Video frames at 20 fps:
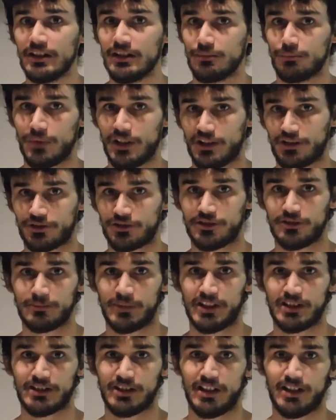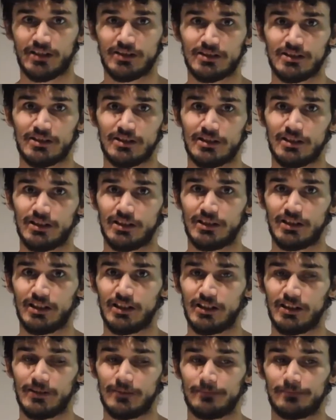while I was doing my sets to
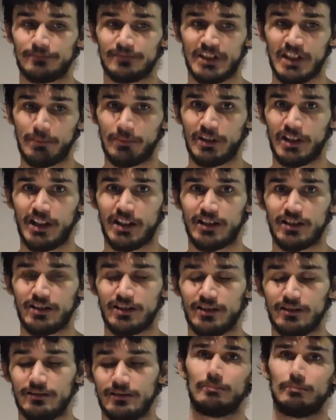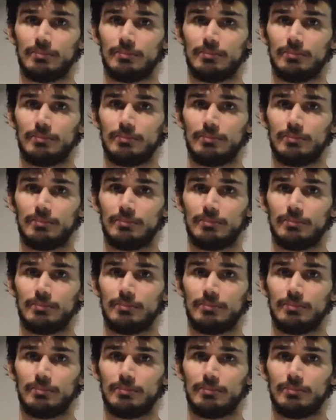keep an eye on it.